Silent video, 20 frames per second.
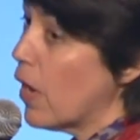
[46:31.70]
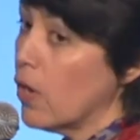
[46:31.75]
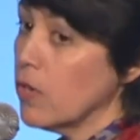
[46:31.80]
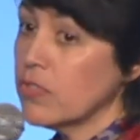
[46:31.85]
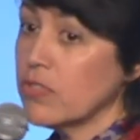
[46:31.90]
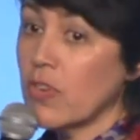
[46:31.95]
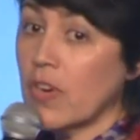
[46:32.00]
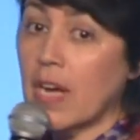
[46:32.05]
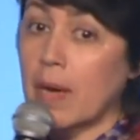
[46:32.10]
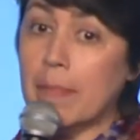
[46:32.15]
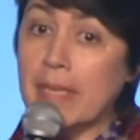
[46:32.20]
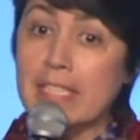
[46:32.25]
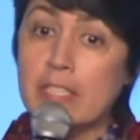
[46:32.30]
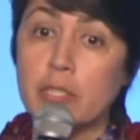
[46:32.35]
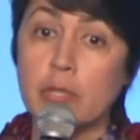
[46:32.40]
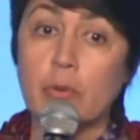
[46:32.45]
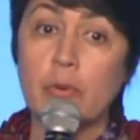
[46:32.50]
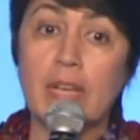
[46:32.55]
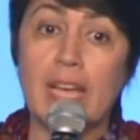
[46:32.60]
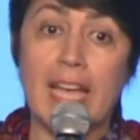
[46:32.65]
are also coming
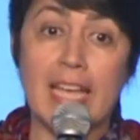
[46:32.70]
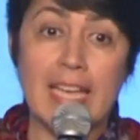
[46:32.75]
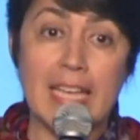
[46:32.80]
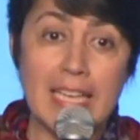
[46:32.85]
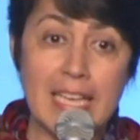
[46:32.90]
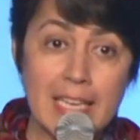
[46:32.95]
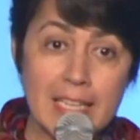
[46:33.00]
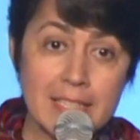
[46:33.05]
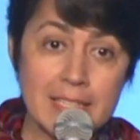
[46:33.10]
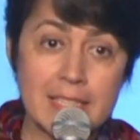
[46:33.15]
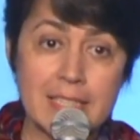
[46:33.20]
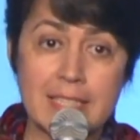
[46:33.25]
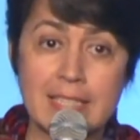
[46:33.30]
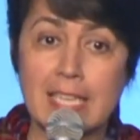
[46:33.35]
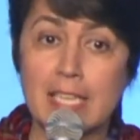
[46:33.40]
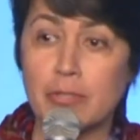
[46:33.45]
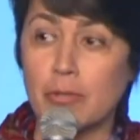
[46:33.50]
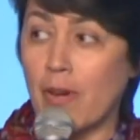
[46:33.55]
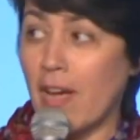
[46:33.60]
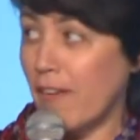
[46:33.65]
to East
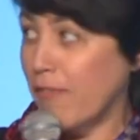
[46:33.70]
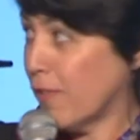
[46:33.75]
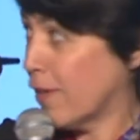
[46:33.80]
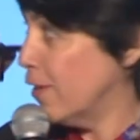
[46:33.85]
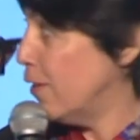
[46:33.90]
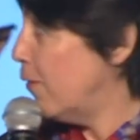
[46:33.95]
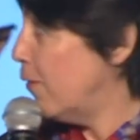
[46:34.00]
Central African